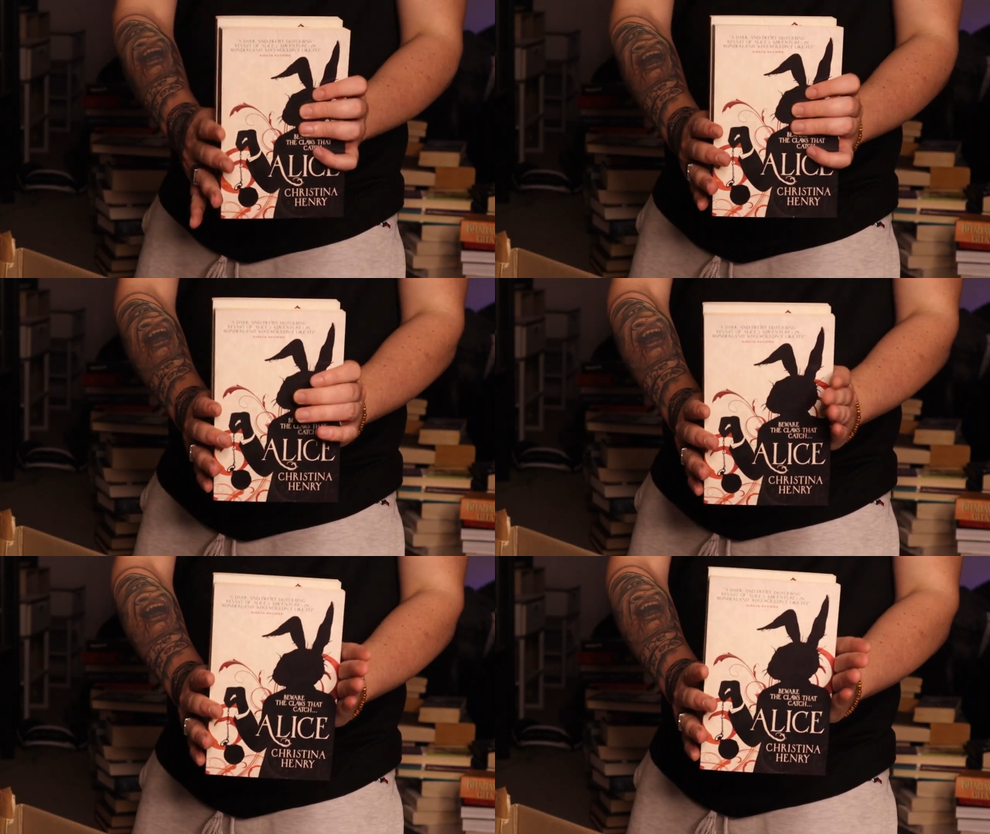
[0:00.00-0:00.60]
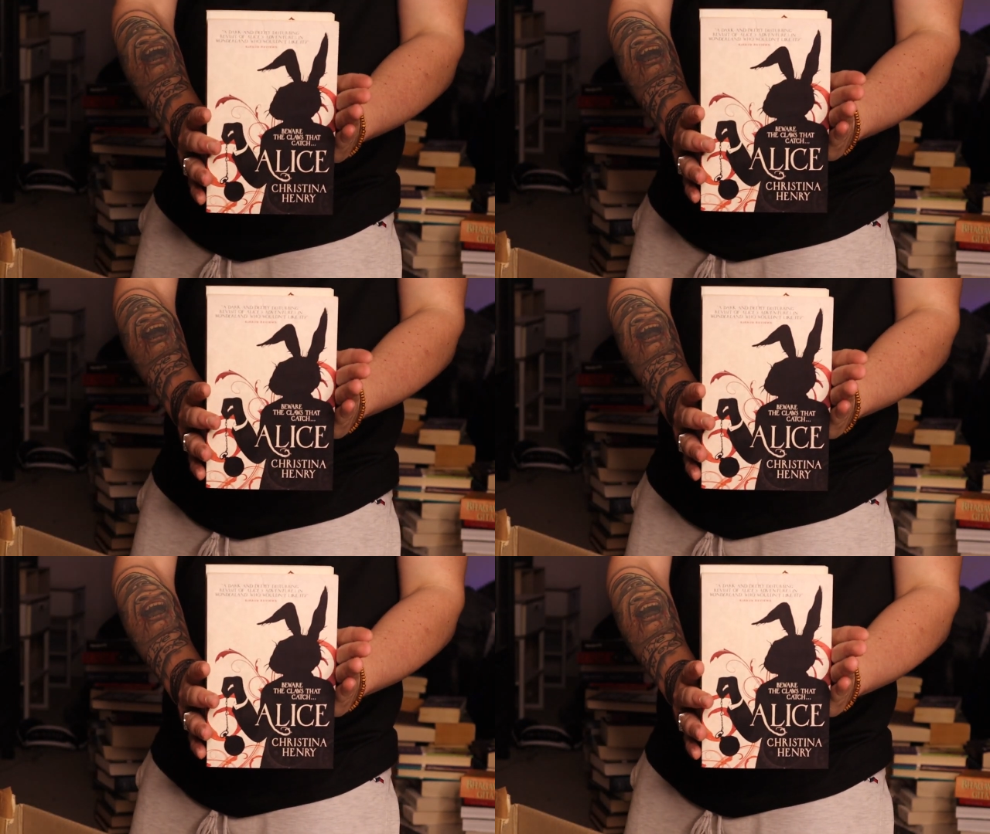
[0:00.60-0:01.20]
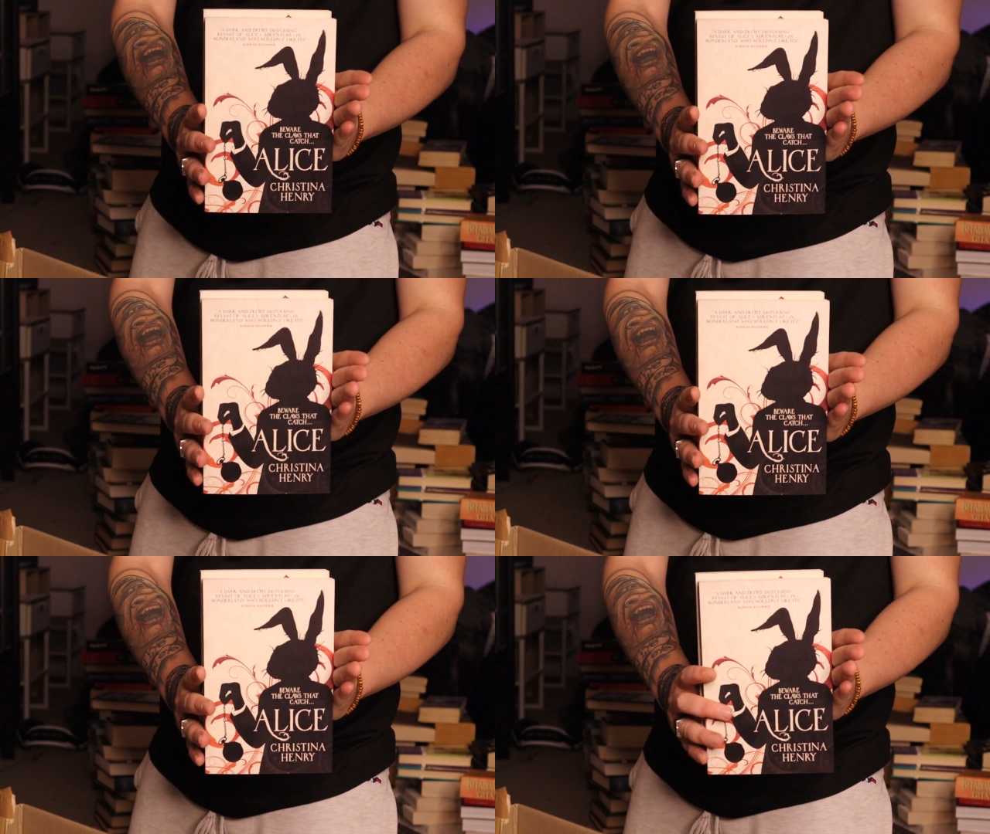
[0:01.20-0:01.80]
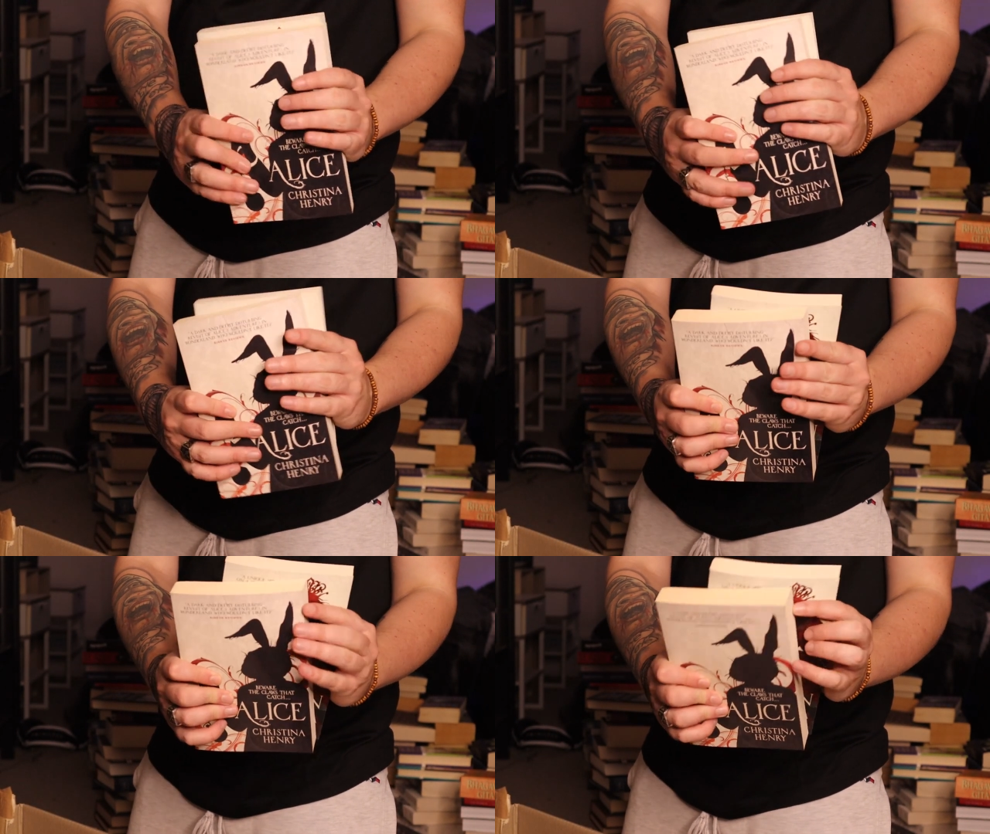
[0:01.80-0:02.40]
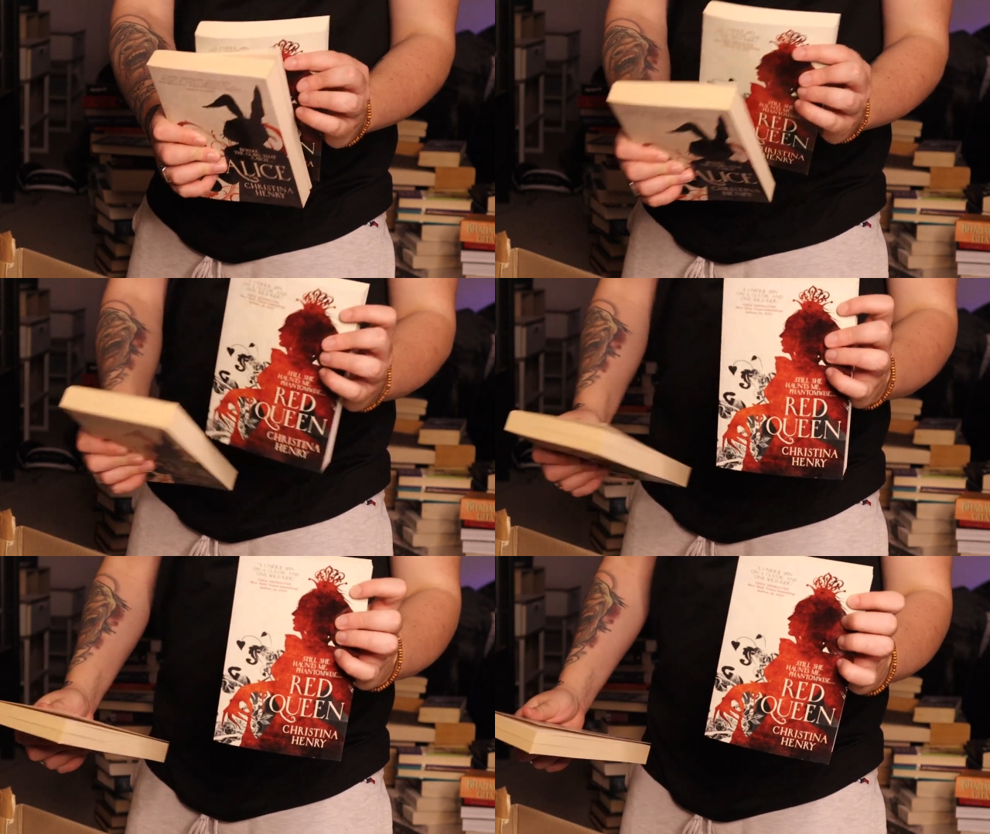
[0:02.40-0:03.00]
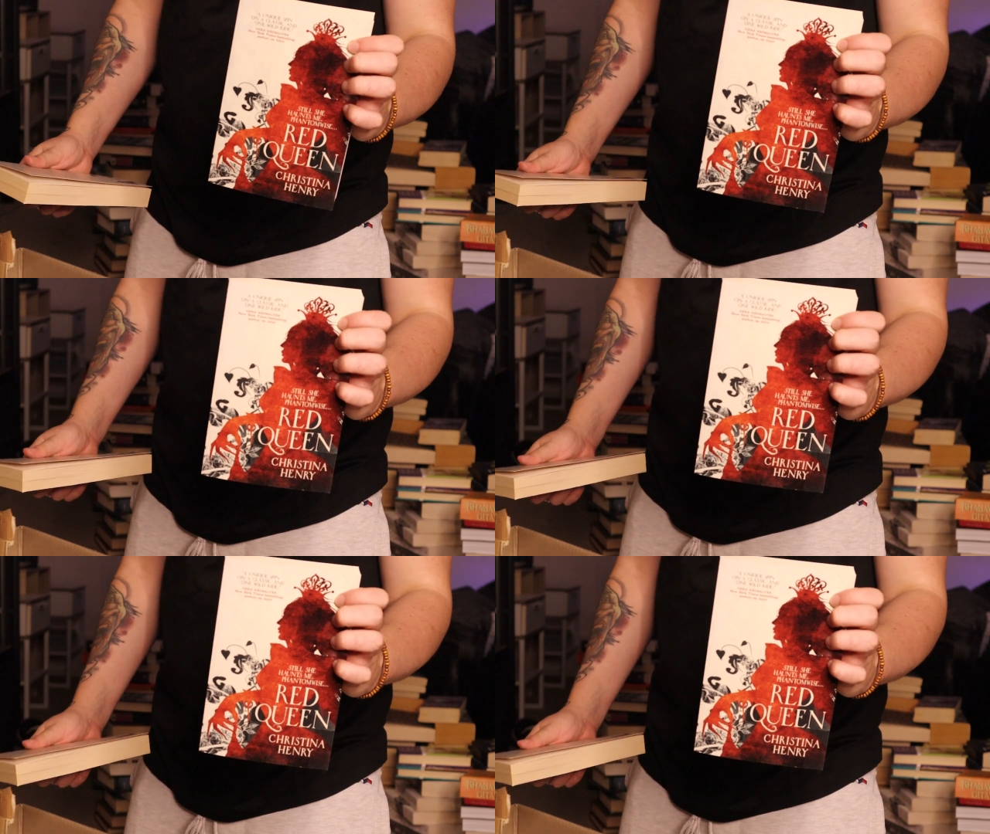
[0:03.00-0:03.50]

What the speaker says: [unreadable: no face in view]